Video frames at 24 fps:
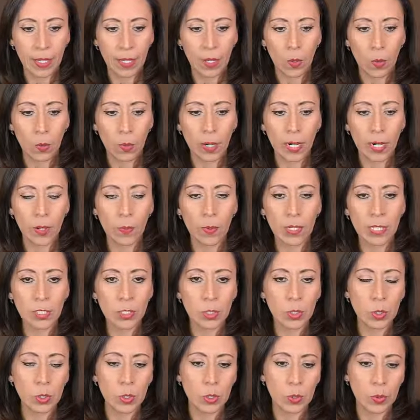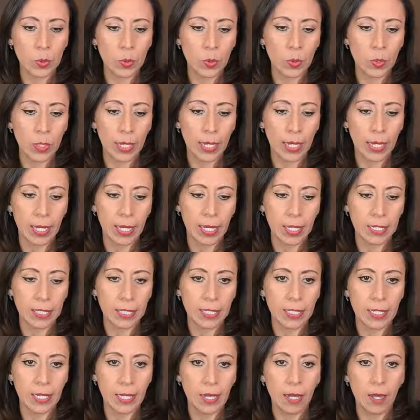what I want to do
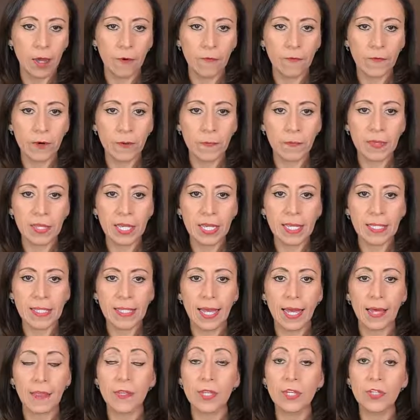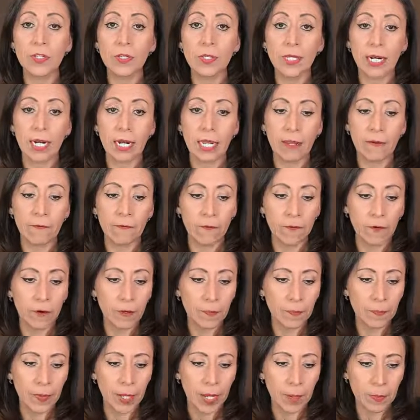is from this additional
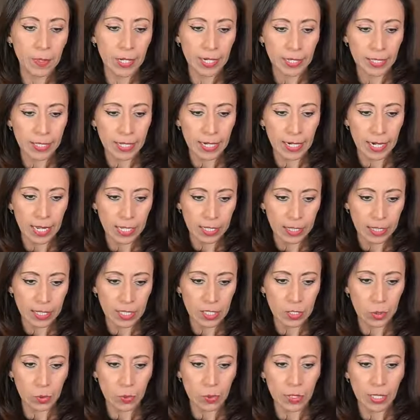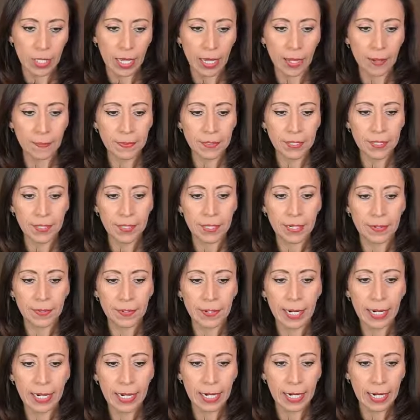info, I'm going to select these two tabs,
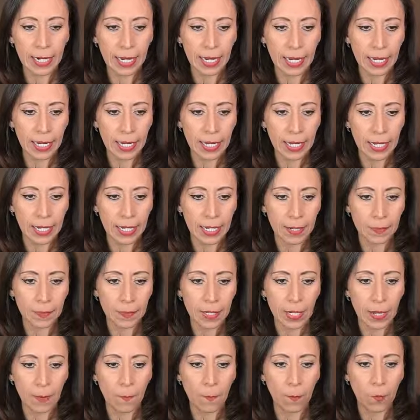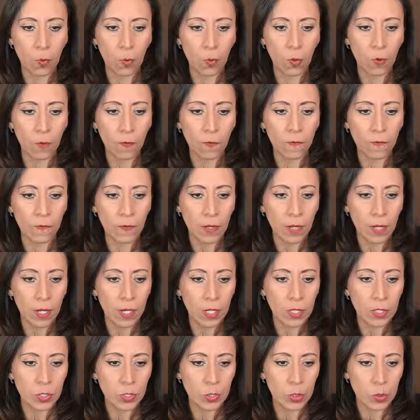right click, and I'm going to move
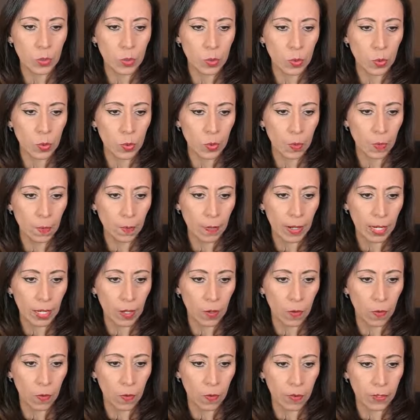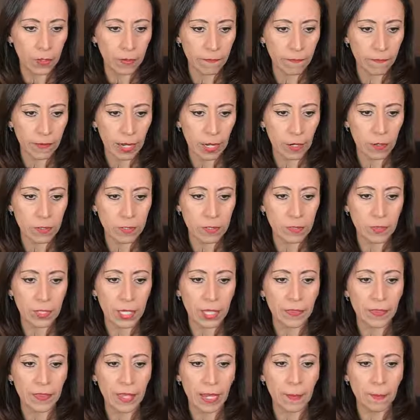to my other file, to the
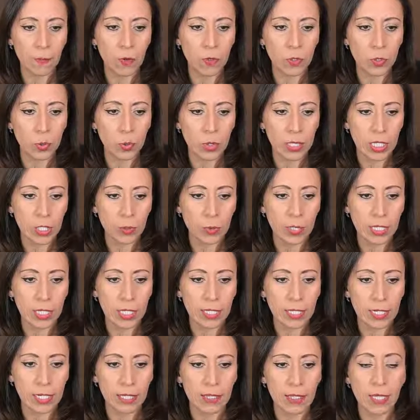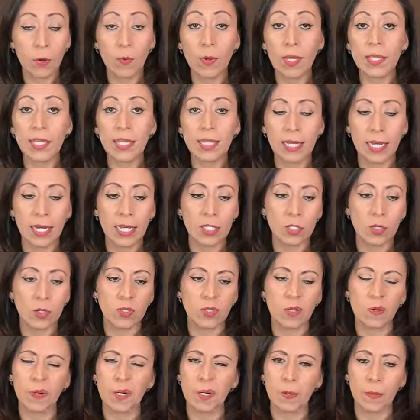demo 2023, the one that has
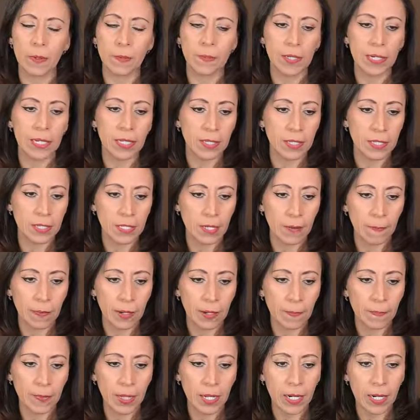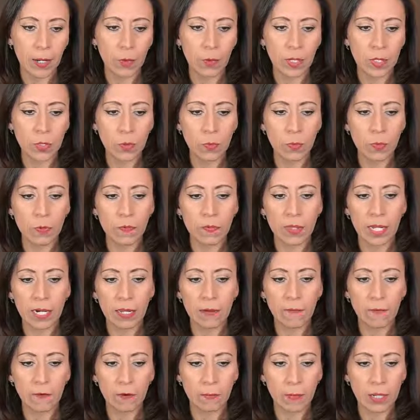October, November, and December. And I want to move that
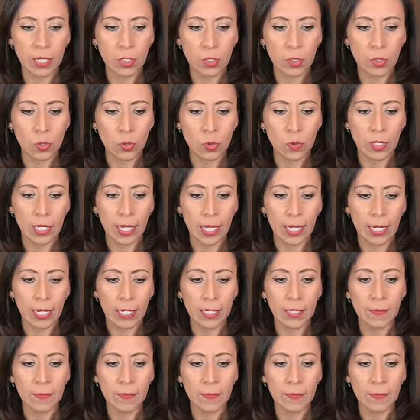information to the end.